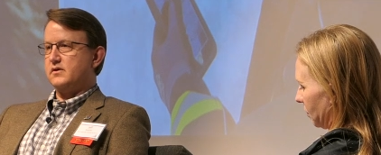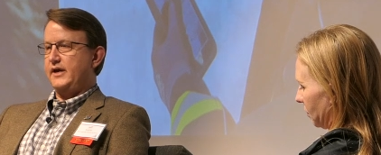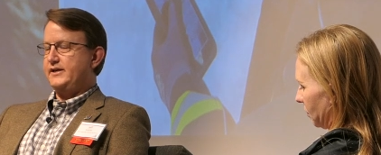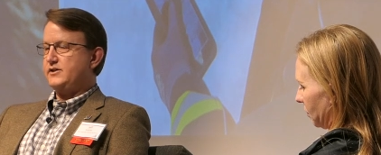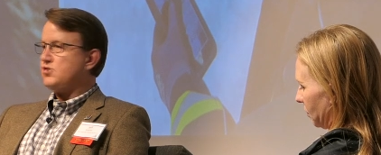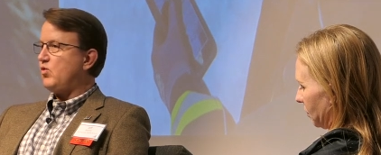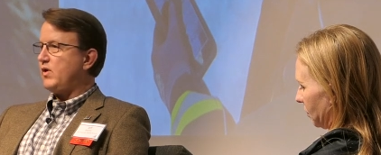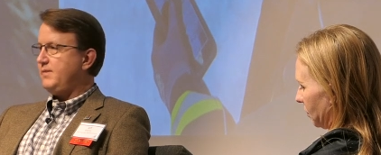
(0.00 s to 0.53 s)
Speaker 1: and
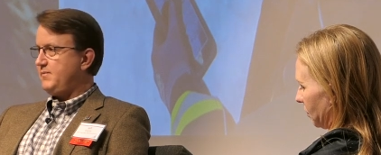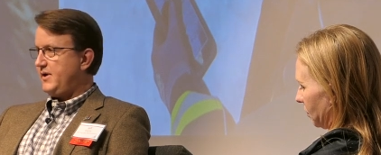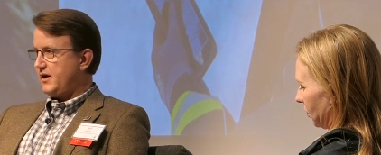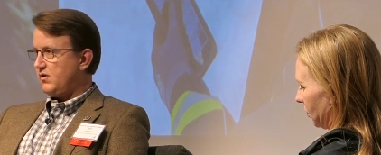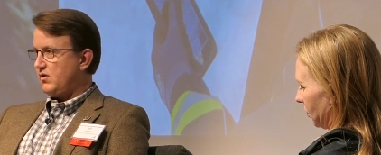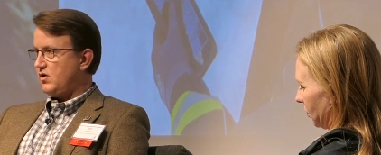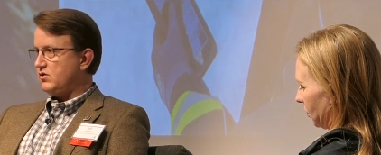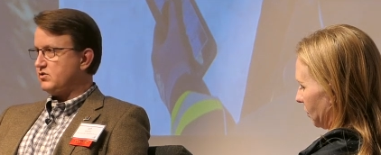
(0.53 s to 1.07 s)
20
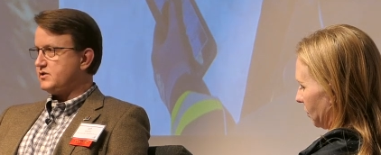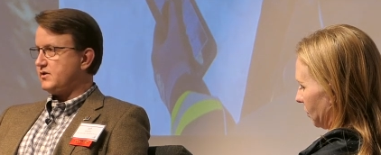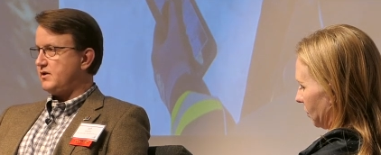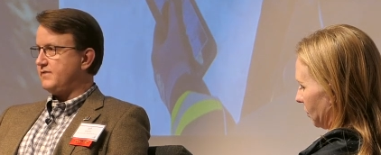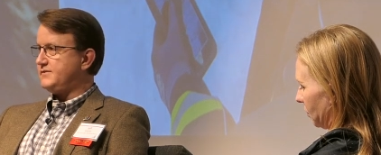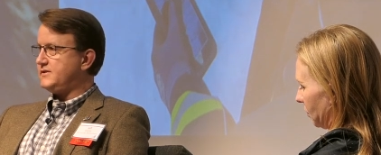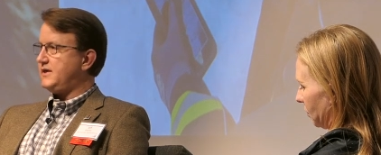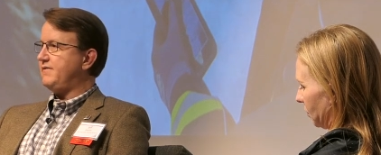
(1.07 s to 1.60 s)
megahertz
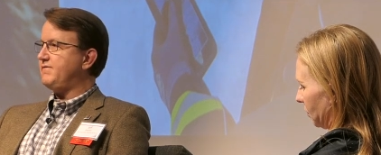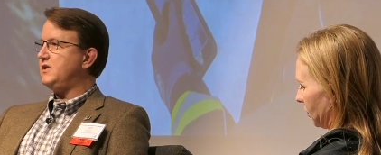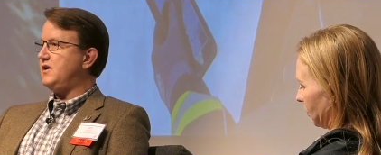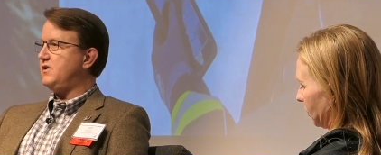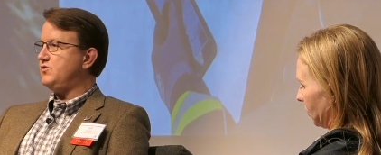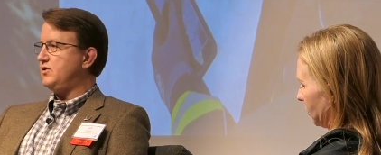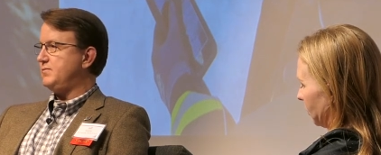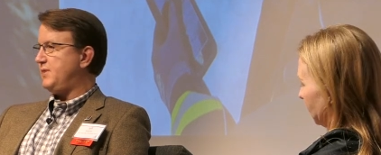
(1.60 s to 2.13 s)
of
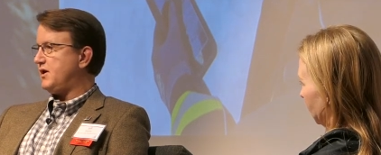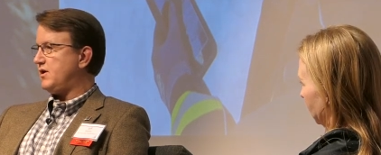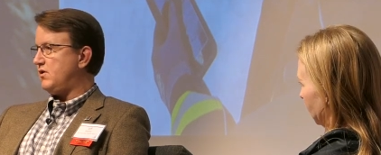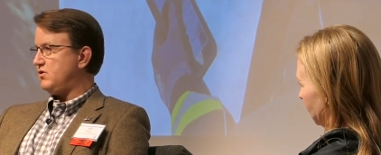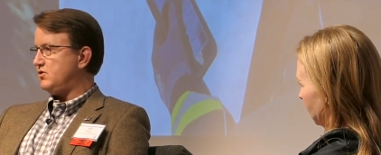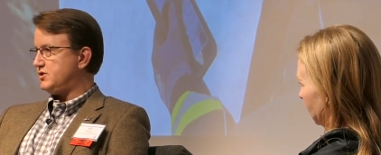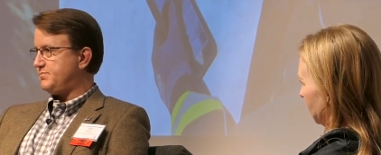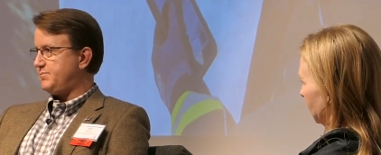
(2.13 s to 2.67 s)
700
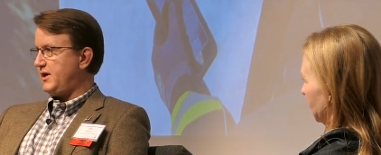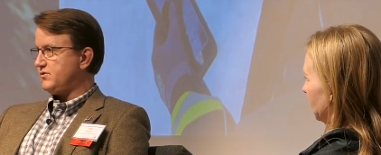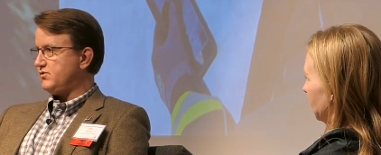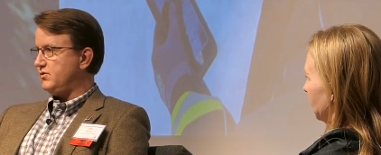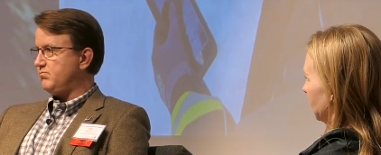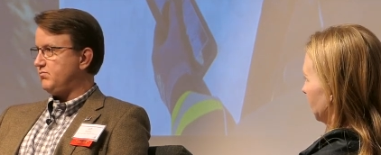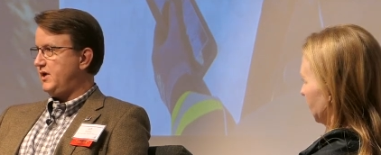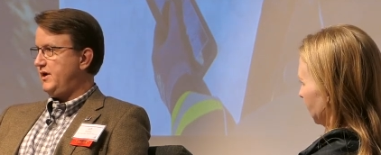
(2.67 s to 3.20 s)
megahertz
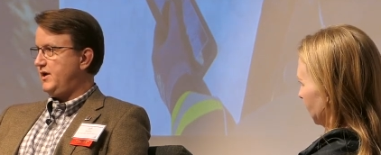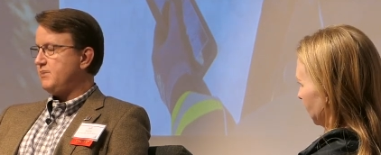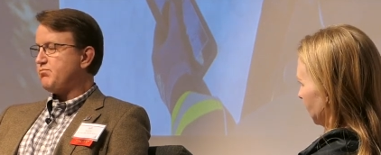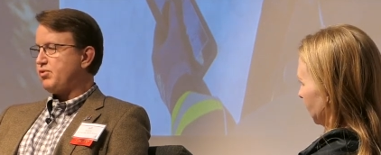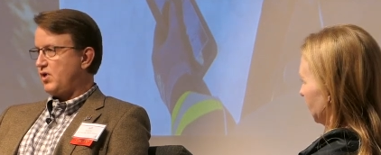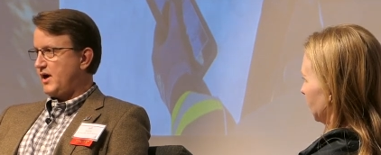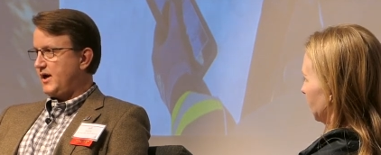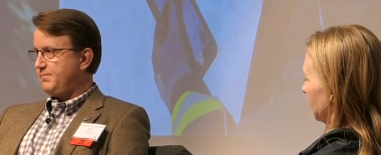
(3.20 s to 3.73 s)
spectrum.
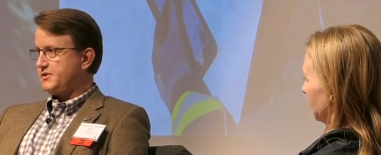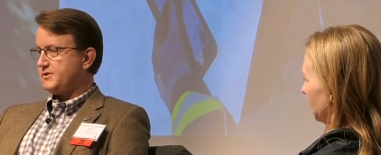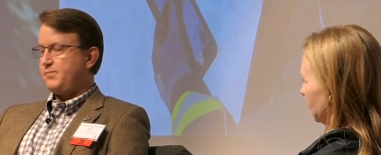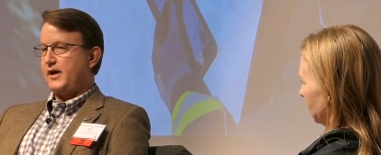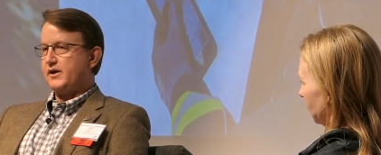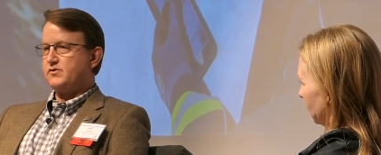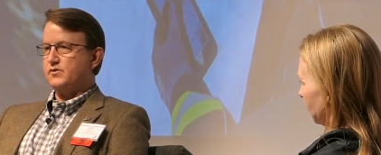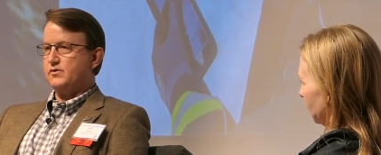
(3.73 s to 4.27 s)
Prime
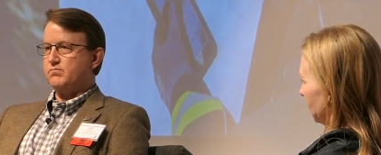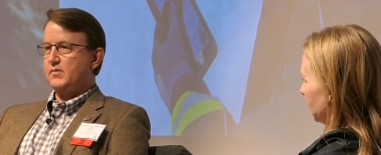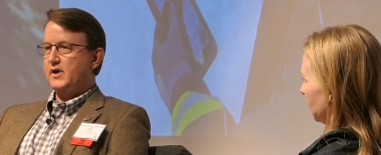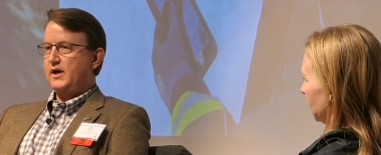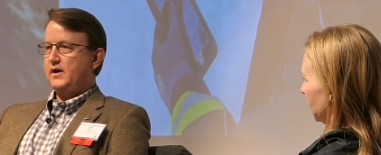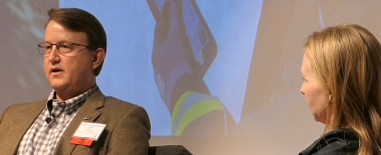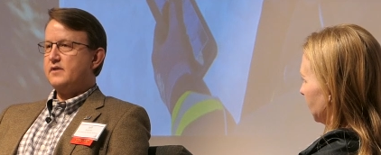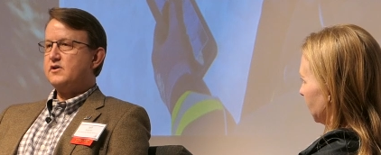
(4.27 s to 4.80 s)
spectrum.
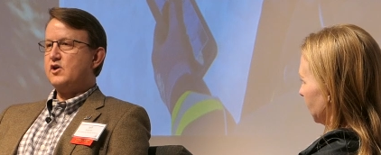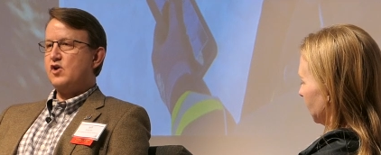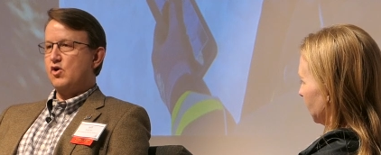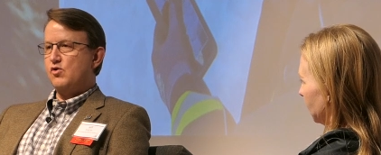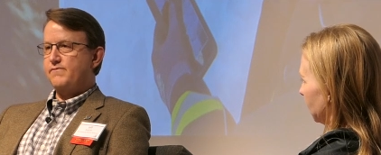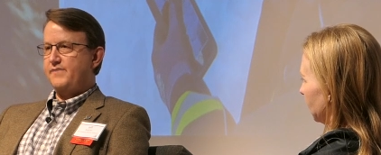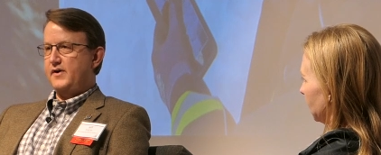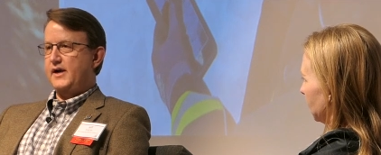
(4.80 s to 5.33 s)

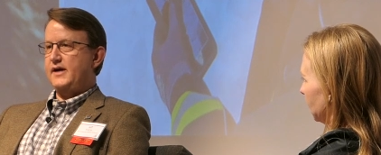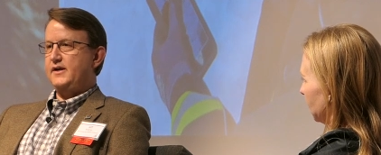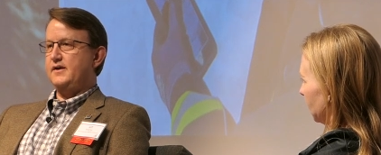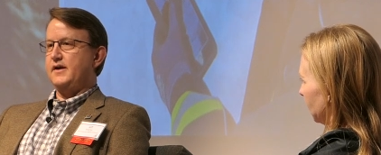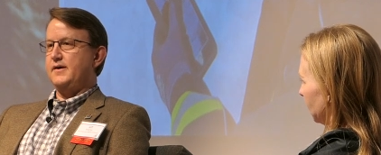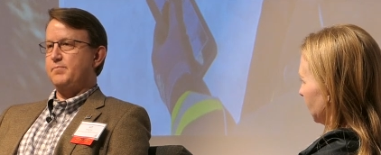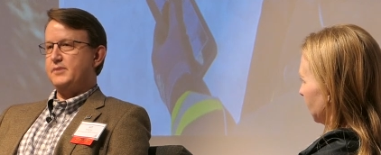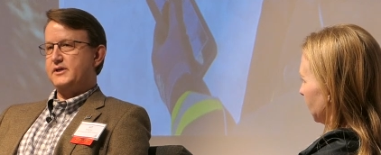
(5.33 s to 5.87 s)
Go find
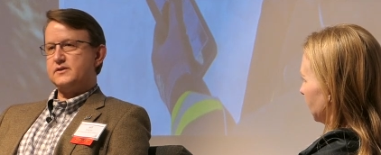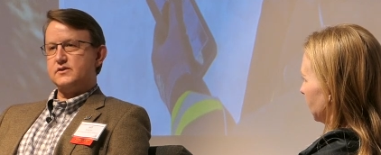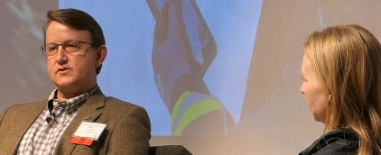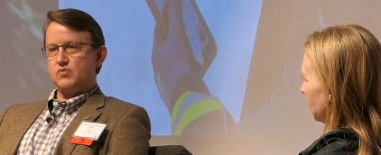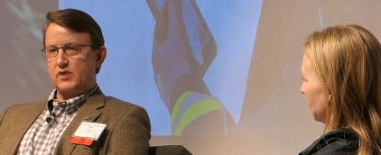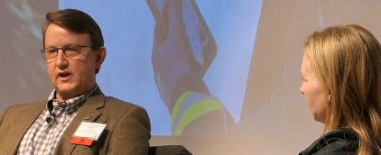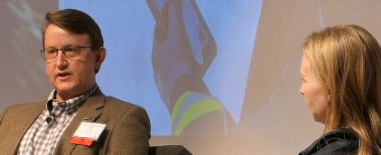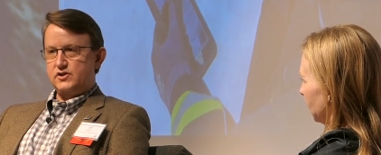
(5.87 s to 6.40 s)
a business
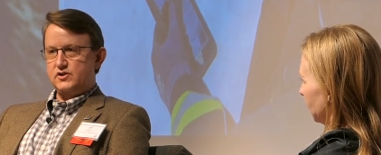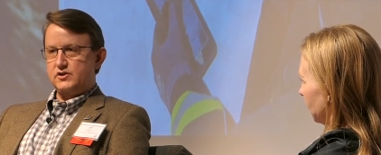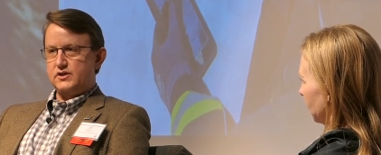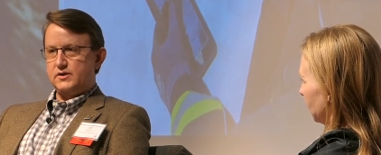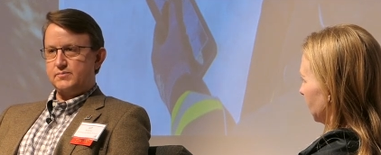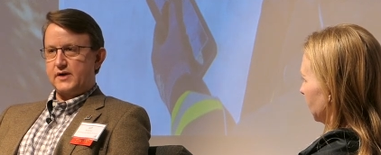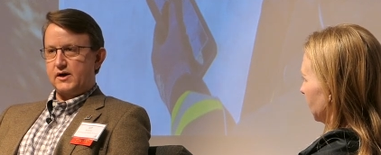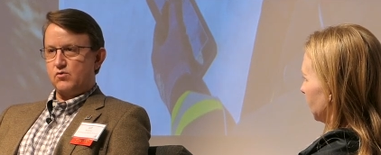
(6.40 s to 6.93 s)

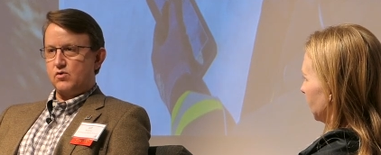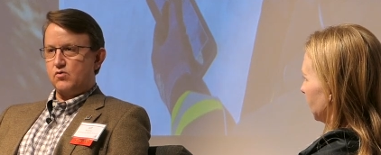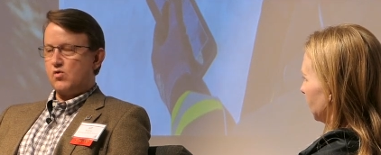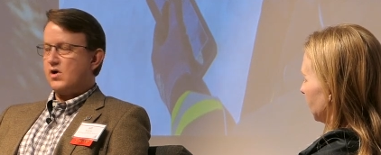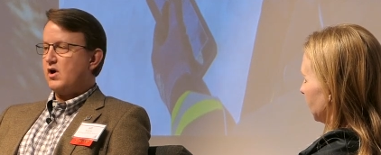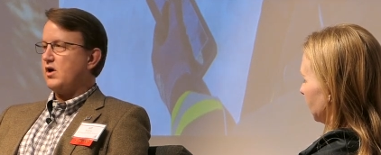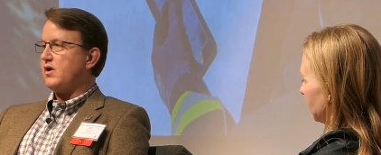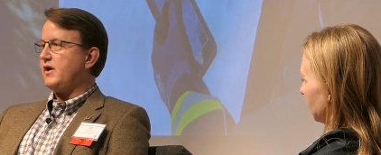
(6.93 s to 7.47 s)
relationship that will
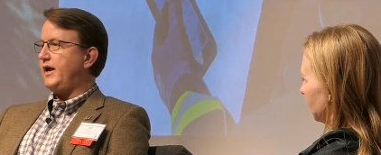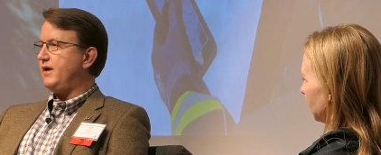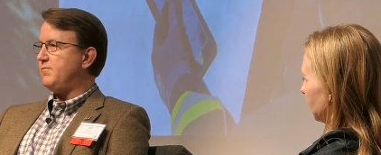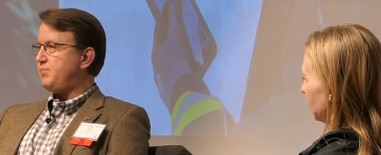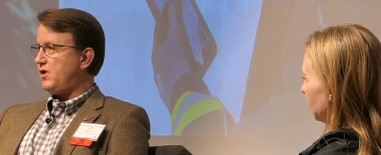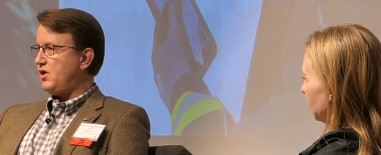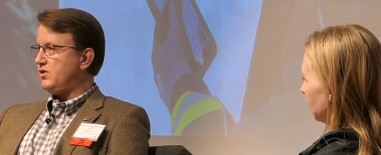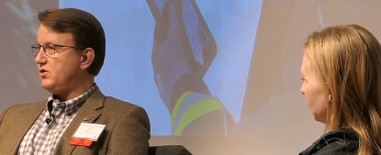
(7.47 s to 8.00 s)
work and a
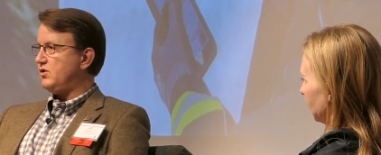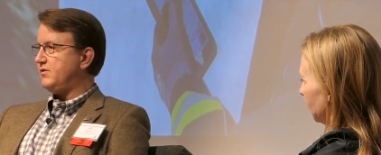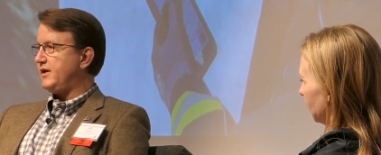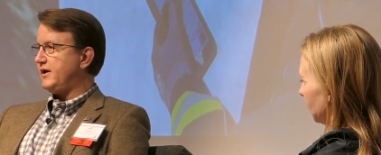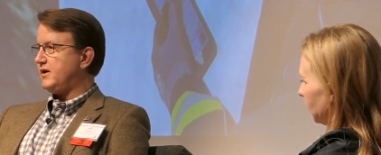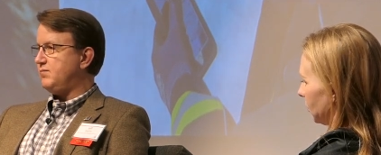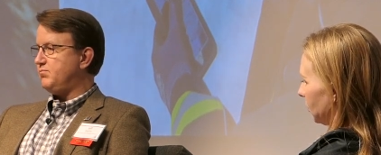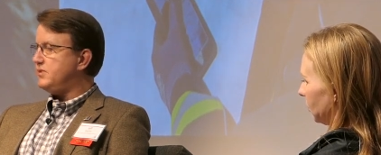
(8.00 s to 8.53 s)
partner
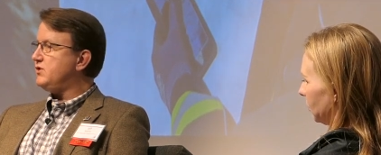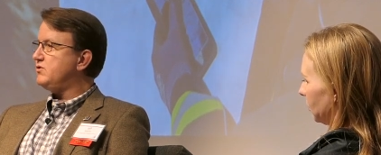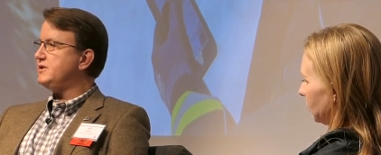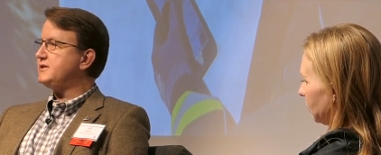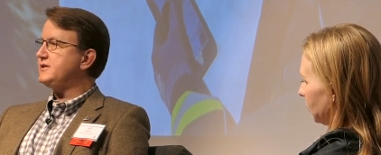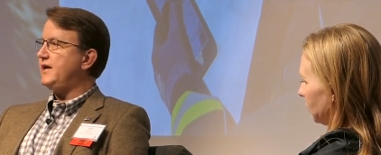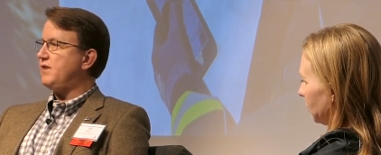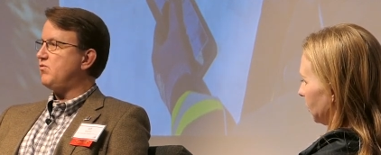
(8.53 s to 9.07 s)
that can build
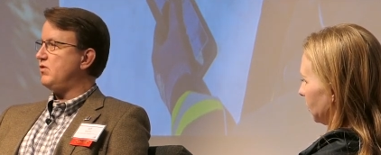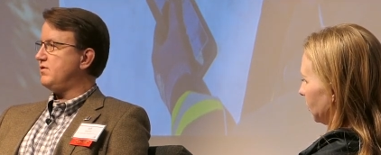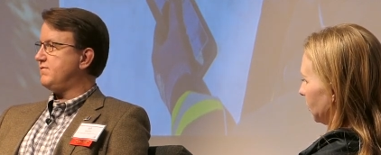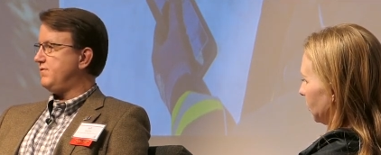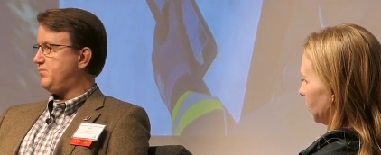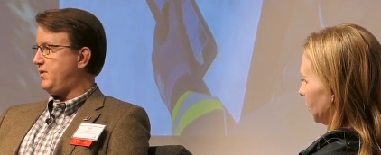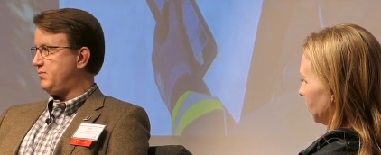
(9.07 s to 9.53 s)
this network for